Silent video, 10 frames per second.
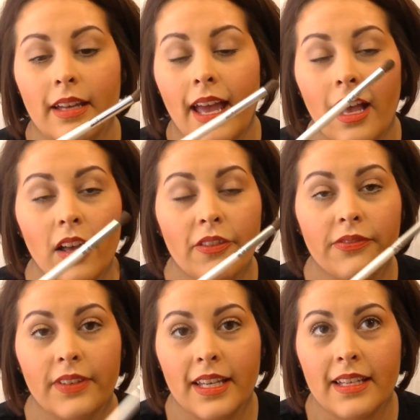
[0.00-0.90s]

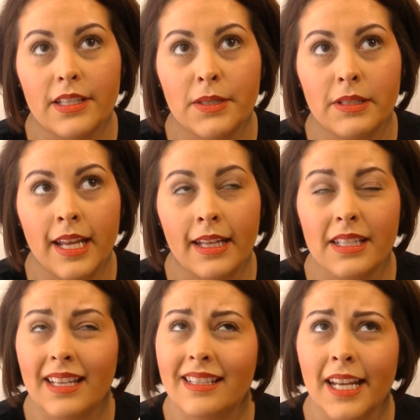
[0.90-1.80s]
e.l.f.
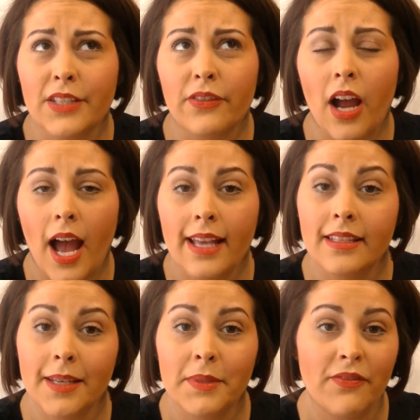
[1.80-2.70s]
stands for eyes,
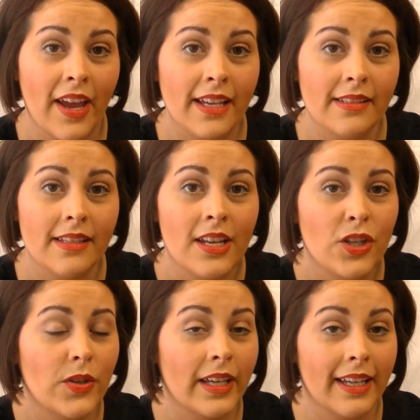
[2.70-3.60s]
lips, face.
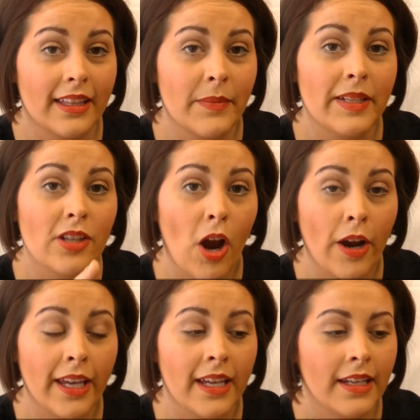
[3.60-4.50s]
You can get them in
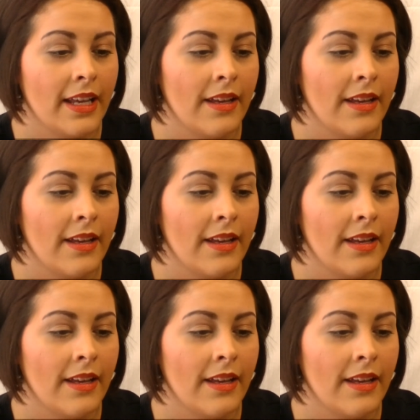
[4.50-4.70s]
Target.